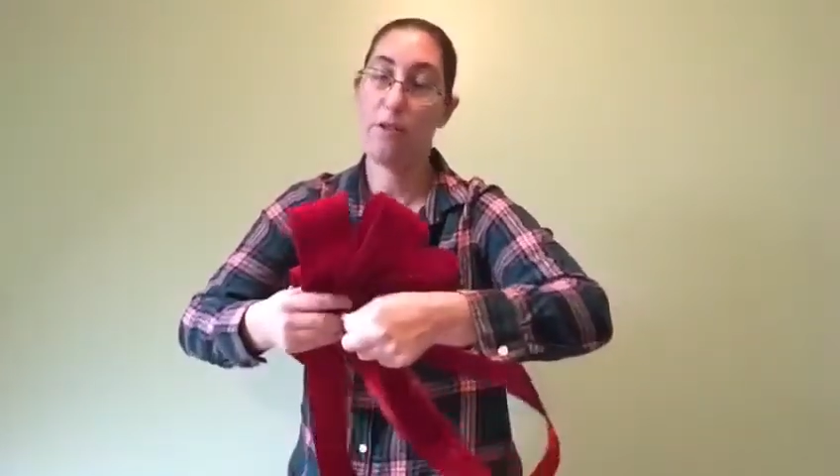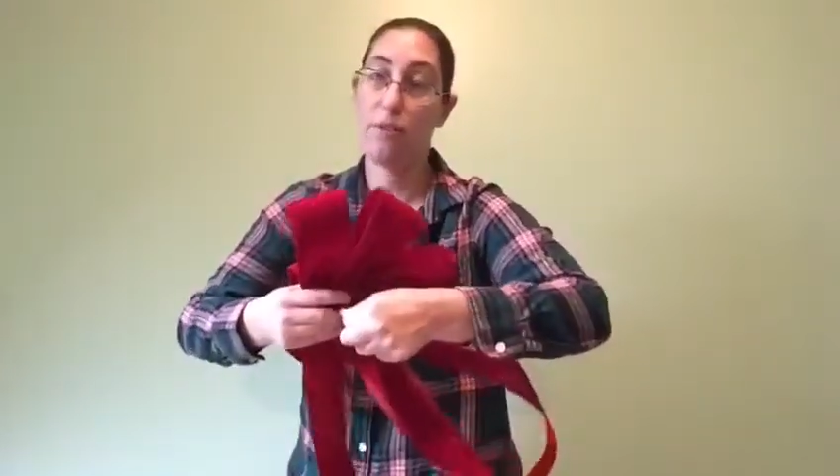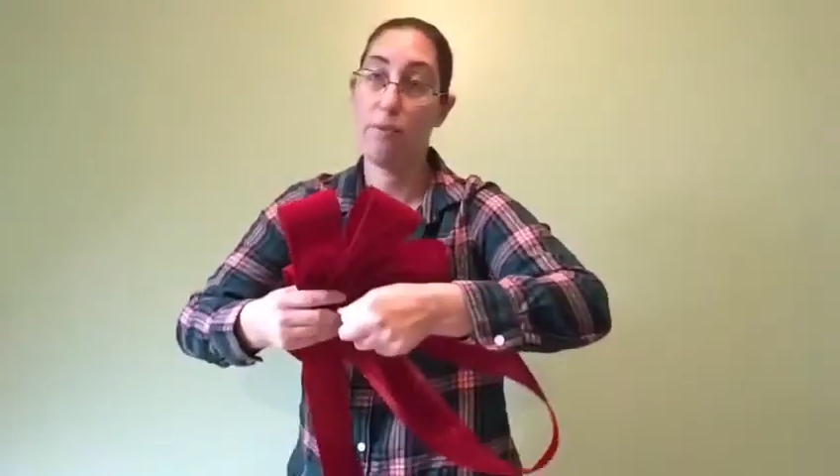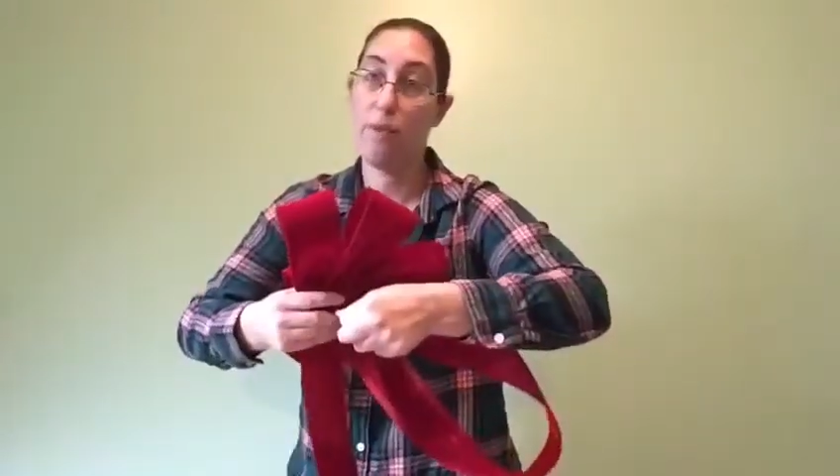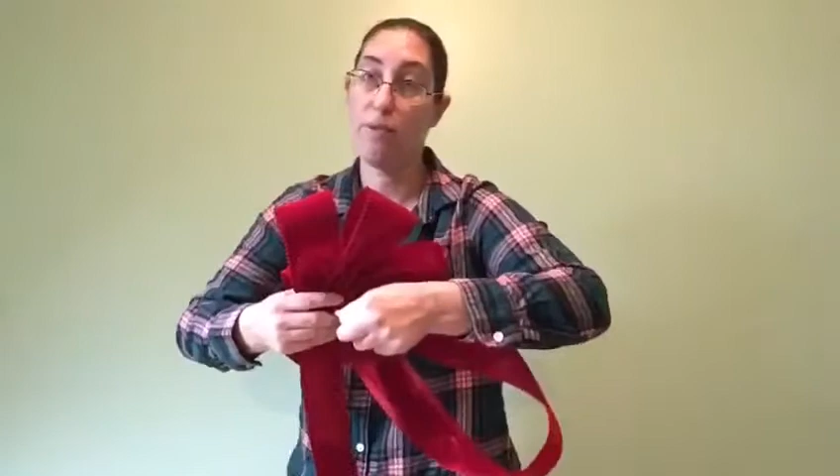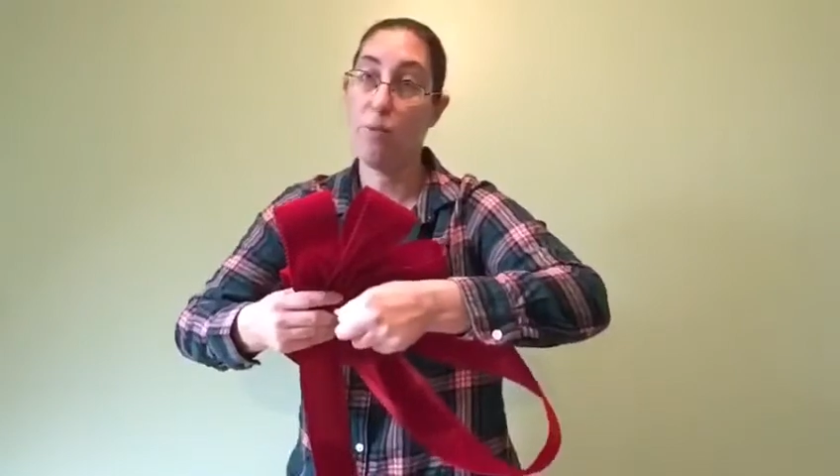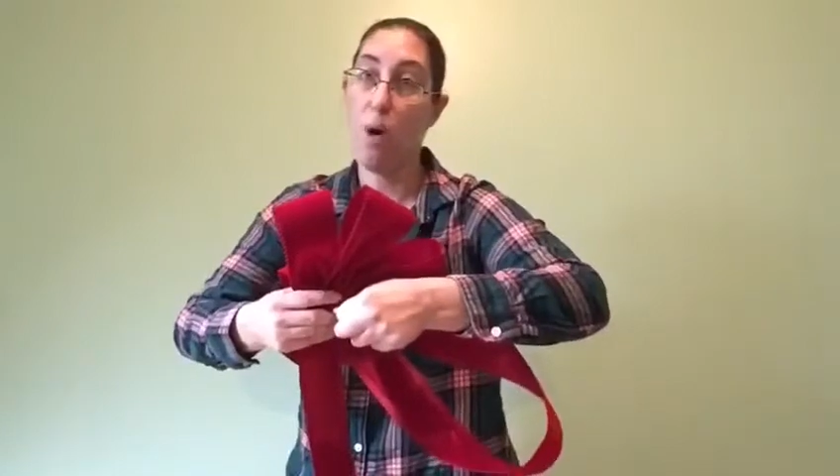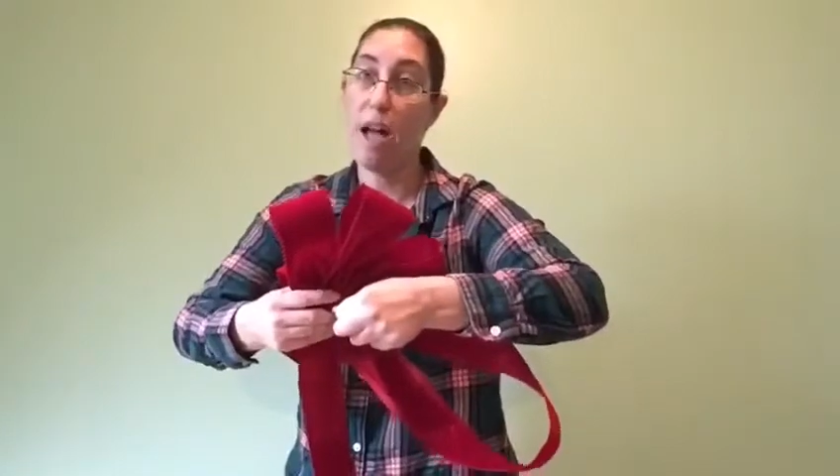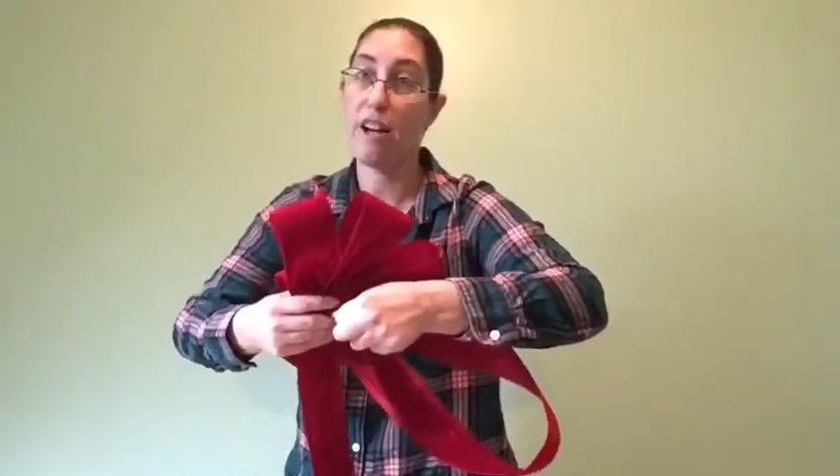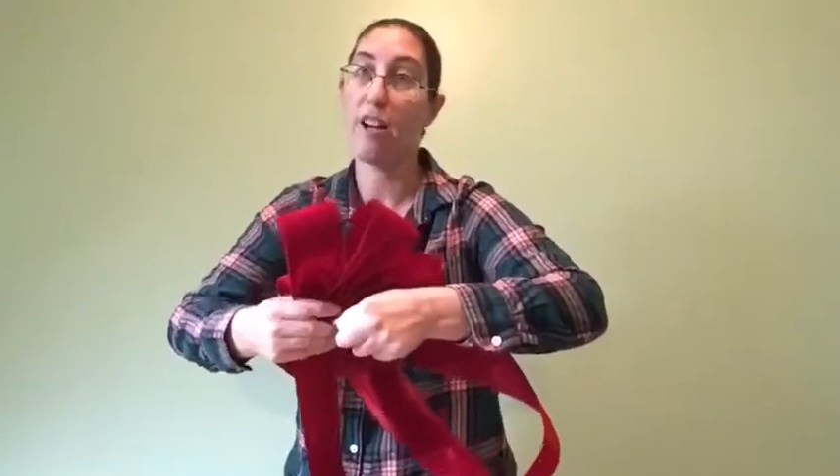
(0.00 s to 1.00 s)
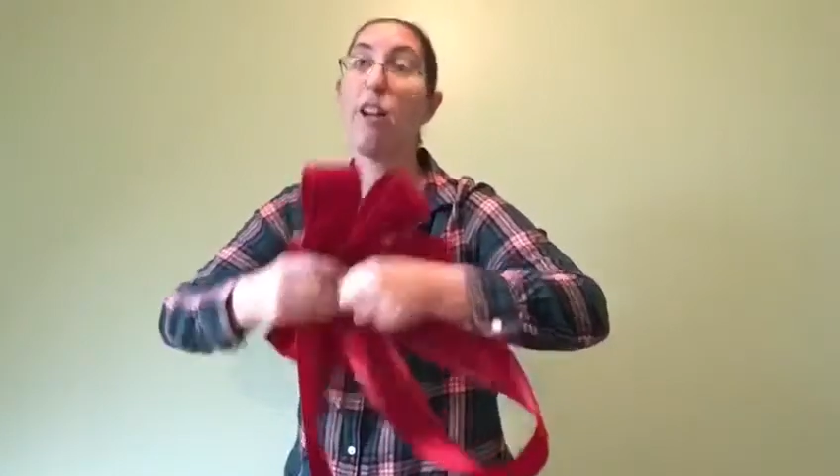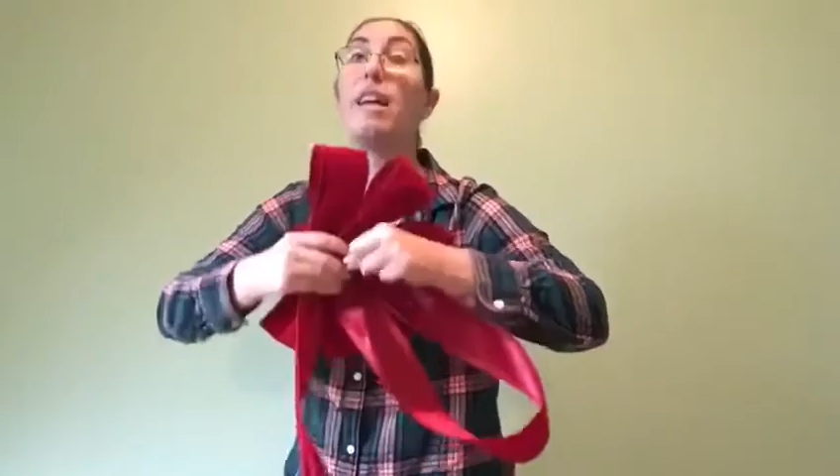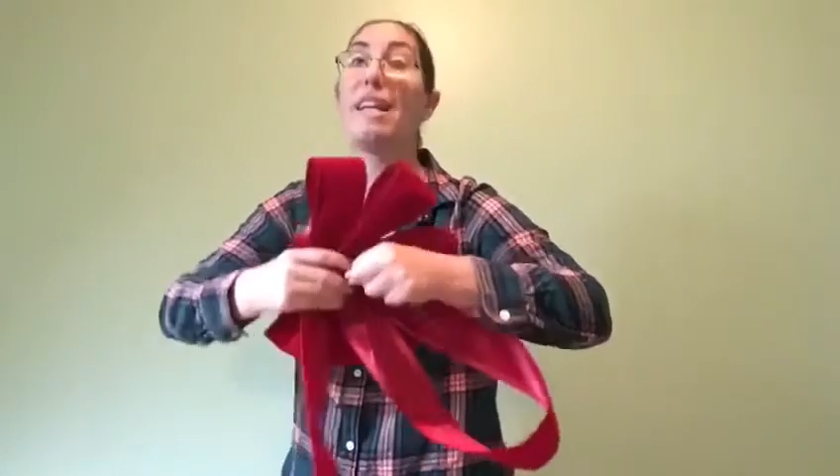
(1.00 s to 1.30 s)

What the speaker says: the wire